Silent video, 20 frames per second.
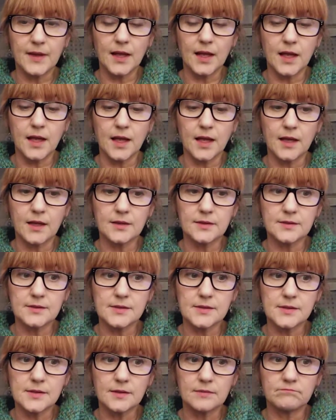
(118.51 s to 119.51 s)

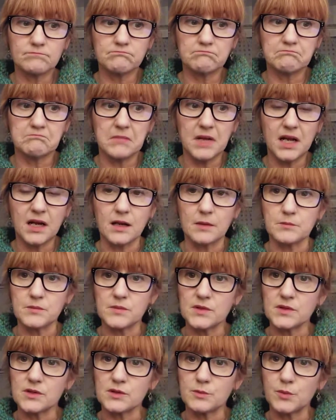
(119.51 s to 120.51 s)
And, well, I
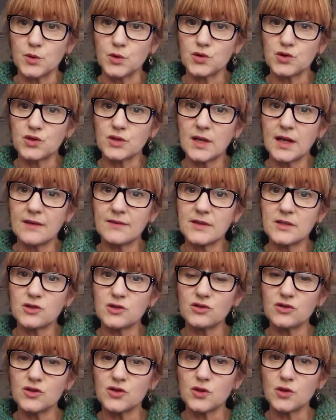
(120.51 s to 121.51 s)
suppose she'll have it
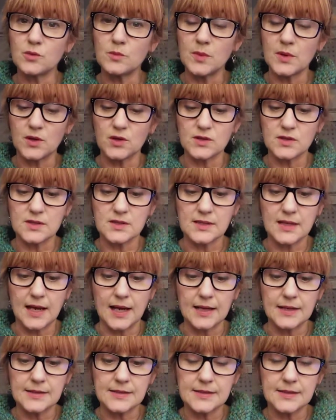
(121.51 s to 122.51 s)
done soon because it's a
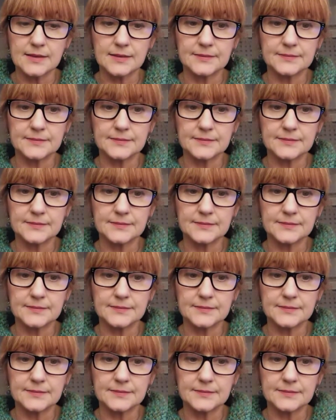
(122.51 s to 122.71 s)
hat.